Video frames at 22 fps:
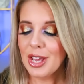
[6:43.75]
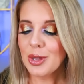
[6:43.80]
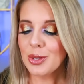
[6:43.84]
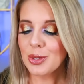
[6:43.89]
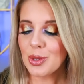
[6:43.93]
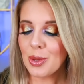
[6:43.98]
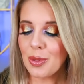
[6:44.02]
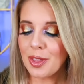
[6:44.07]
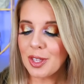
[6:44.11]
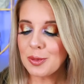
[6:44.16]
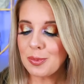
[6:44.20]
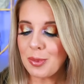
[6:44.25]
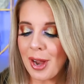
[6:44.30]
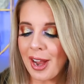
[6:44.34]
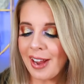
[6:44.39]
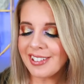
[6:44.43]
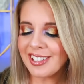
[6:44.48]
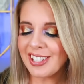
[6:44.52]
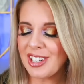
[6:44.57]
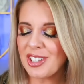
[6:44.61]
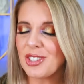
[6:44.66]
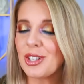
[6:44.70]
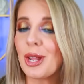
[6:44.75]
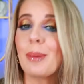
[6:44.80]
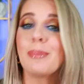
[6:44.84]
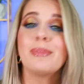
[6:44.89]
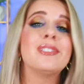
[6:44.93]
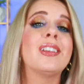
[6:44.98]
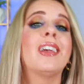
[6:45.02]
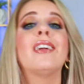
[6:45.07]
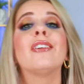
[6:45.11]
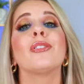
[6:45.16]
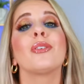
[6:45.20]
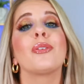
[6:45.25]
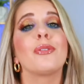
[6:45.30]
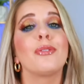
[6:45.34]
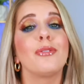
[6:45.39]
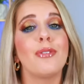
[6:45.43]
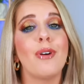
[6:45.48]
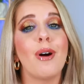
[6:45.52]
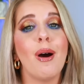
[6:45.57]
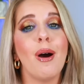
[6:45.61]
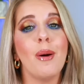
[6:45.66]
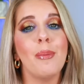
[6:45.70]
So these brands need to stop saying they're
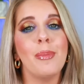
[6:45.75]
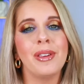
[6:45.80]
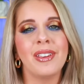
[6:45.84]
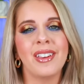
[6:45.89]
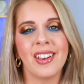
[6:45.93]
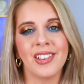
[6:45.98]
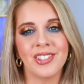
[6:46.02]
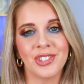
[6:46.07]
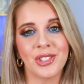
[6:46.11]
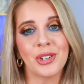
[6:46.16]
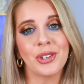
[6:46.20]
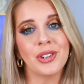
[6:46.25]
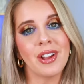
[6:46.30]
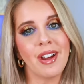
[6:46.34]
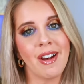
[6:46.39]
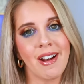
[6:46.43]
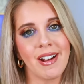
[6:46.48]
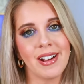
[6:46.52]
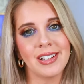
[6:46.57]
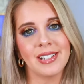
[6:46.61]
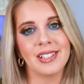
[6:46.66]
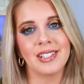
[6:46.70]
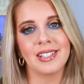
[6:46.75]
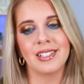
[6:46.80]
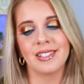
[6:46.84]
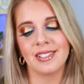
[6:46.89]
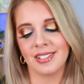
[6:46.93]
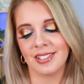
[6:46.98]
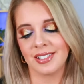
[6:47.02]
fall because they're not.